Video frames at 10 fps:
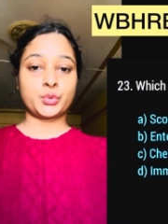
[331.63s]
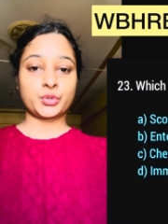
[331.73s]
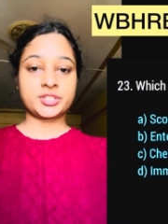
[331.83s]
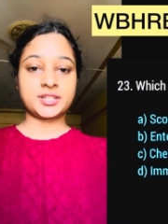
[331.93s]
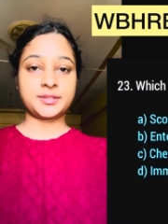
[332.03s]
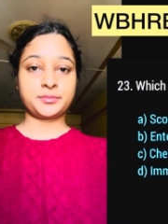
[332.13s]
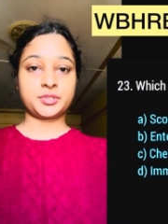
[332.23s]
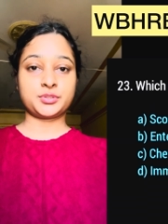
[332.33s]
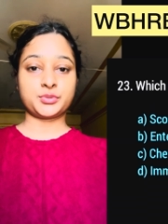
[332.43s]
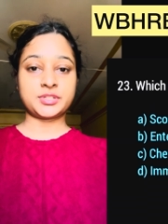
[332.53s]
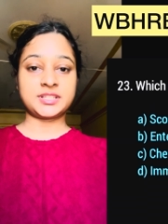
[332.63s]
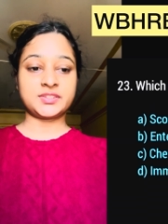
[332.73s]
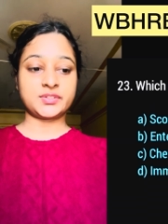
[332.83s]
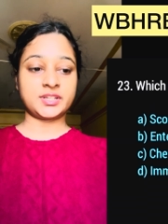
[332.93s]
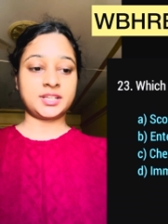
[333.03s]
Question number
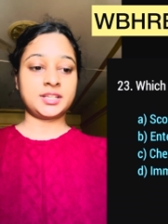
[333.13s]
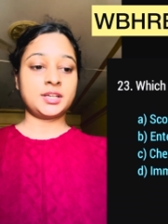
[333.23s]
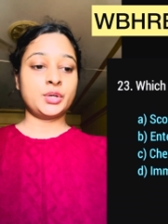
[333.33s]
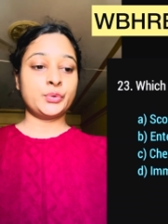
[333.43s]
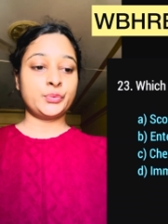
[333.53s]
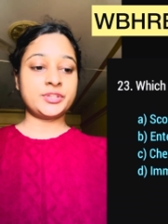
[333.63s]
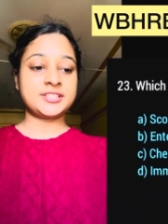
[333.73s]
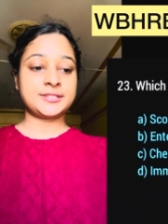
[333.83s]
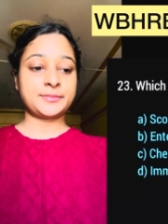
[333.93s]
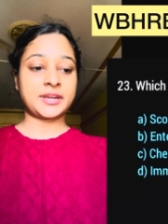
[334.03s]
twenty-three. Which